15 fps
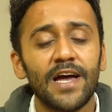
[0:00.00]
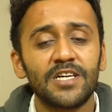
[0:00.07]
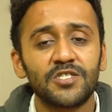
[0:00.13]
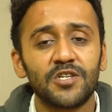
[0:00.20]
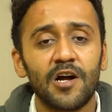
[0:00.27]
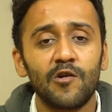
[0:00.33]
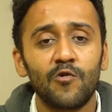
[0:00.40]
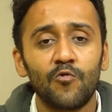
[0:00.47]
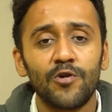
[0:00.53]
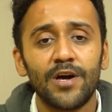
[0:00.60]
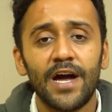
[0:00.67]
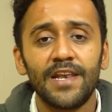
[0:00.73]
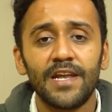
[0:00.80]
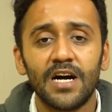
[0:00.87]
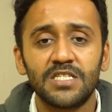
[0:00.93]
extra load
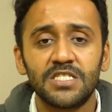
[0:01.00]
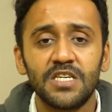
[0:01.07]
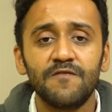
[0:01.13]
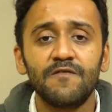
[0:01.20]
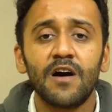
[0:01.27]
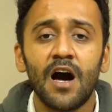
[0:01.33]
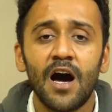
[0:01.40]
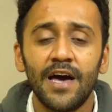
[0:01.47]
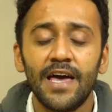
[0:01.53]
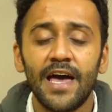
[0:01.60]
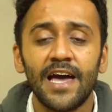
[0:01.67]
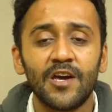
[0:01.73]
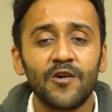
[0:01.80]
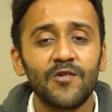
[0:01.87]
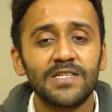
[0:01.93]
and achieve high
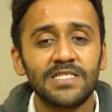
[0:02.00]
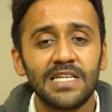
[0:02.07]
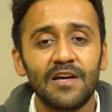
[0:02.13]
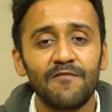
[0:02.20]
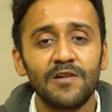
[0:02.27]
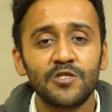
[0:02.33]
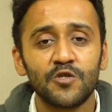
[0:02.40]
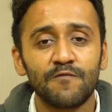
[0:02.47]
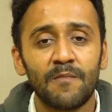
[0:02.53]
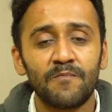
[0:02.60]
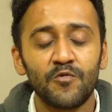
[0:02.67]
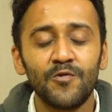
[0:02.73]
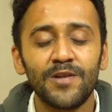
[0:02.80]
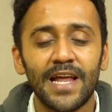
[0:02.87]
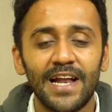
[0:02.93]
accuracy levels of up
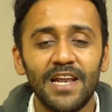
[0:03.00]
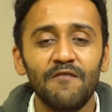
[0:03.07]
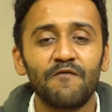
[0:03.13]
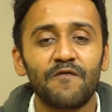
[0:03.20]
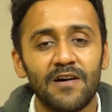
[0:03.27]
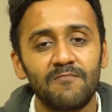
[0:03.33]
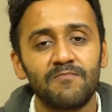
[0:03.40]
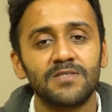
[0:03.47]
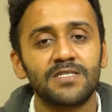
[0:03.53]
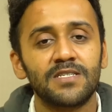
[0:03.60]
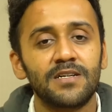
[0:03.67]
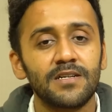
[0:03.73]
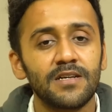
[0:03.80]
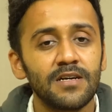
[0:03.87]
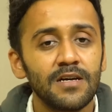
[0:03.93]
to
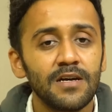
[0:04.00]
95%.